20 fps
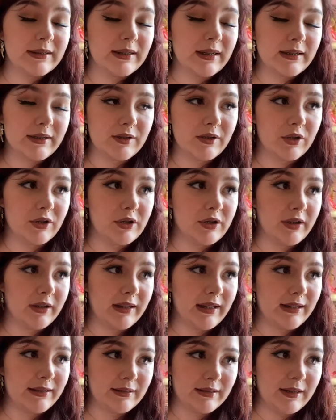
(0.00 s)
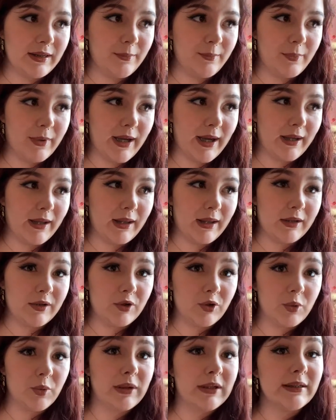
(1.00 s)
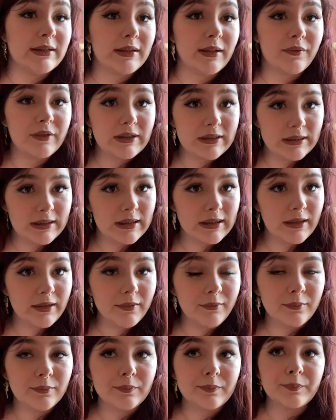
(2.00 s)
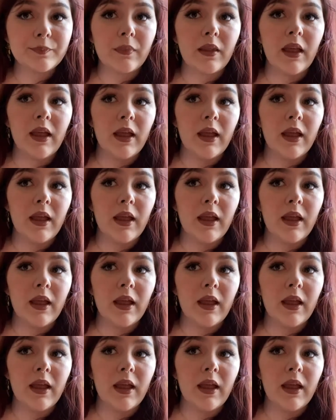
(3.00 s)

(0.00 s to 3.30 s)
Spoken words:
I started on Etsy back in 2017.